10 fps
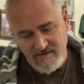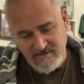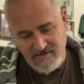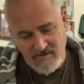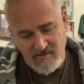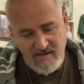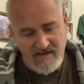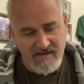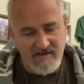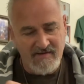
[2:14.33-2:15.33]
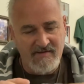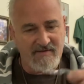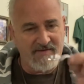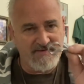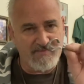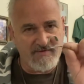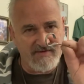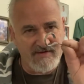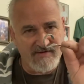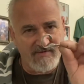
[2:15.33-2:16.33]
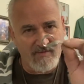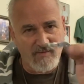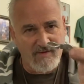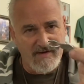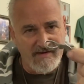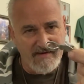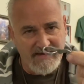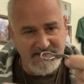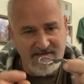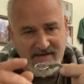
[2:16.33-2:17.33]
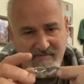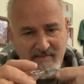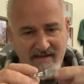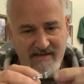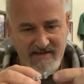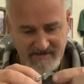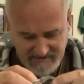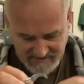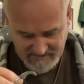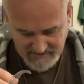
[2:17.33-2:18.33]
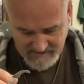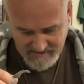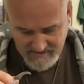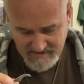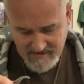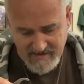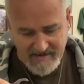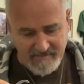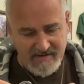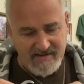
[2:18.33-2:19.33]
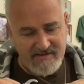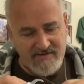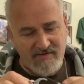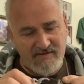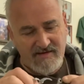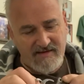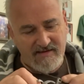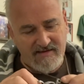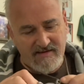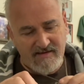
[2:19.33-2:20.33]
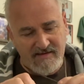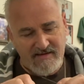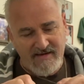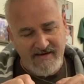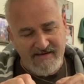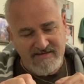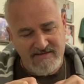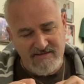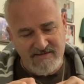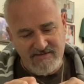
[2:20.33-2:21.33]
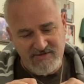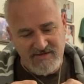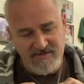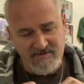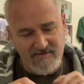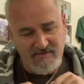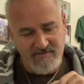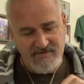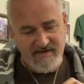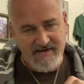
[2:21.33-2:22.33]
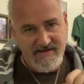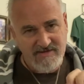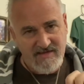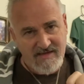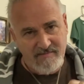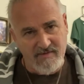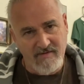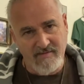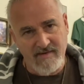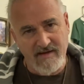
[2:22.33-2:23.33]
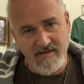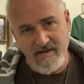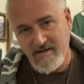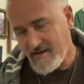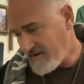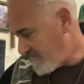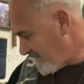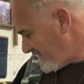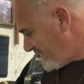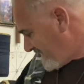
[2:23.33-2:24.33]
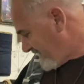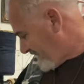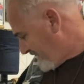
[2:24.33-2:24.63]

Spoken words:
So this particular one, like I said, I make these, and I make these little Kydex sheaths so I can actually keep it around my neck.